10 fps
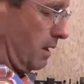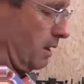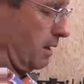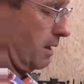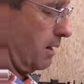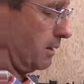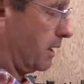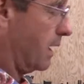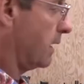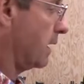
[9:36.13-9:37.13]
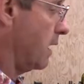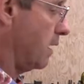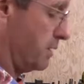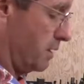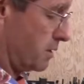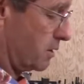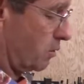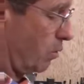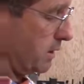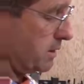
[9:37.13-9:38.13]
And I'll take and I'll just
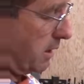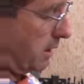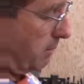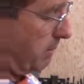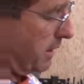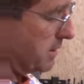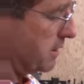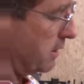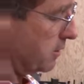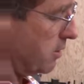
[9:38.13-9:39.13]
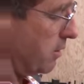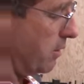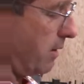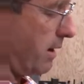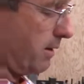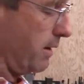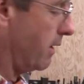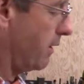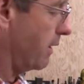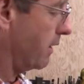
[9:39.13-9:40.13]
squeeze a little bit of silicone around
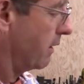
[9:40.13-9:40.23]
there, and